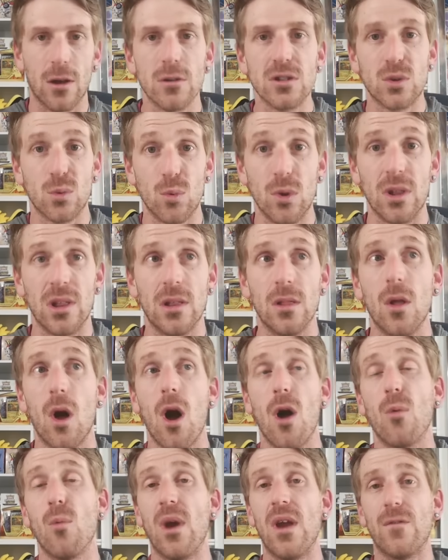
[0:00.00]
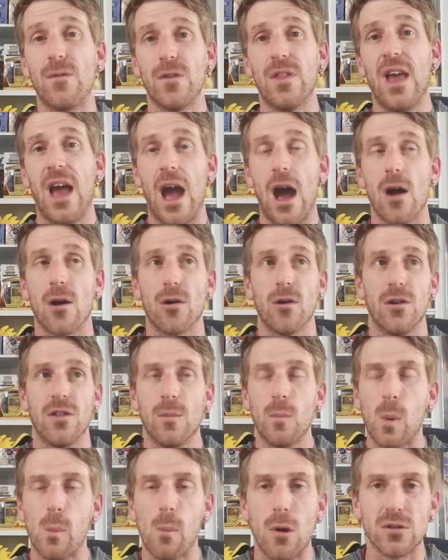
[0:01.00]
It goes a really long way for the
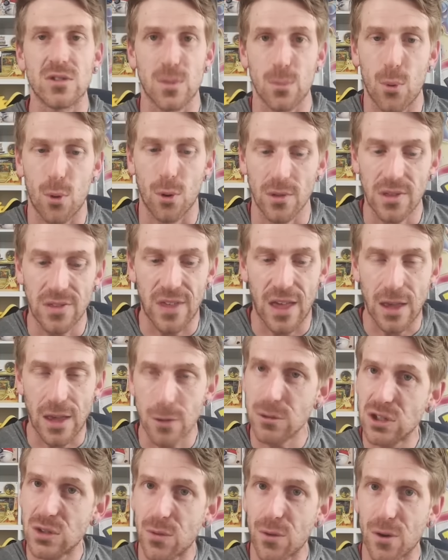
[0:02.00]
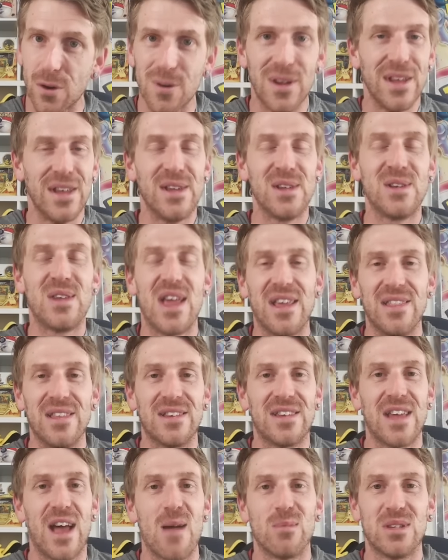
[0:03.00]
algorithm, but most importantly, thank you just for taking
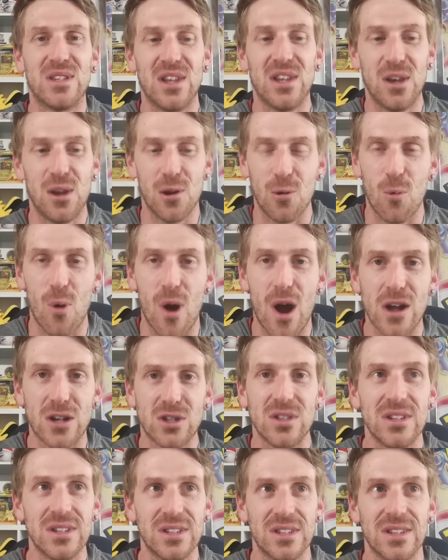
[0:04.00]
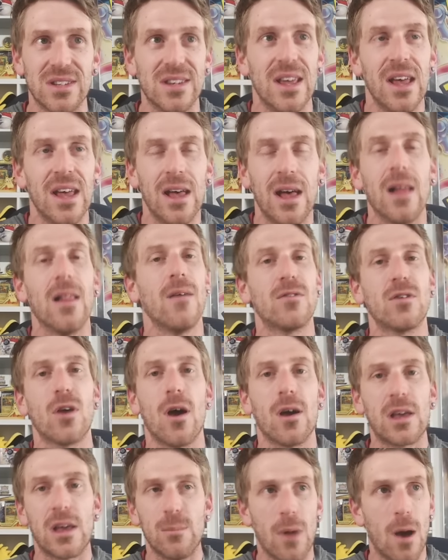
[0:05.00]
the time to sit here and watch, listen. I love
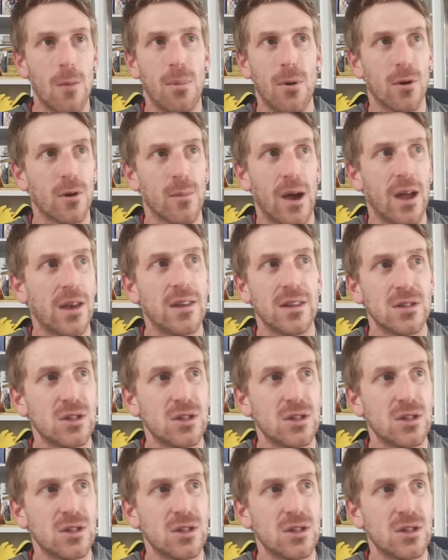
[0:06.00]
talking about Pokemon.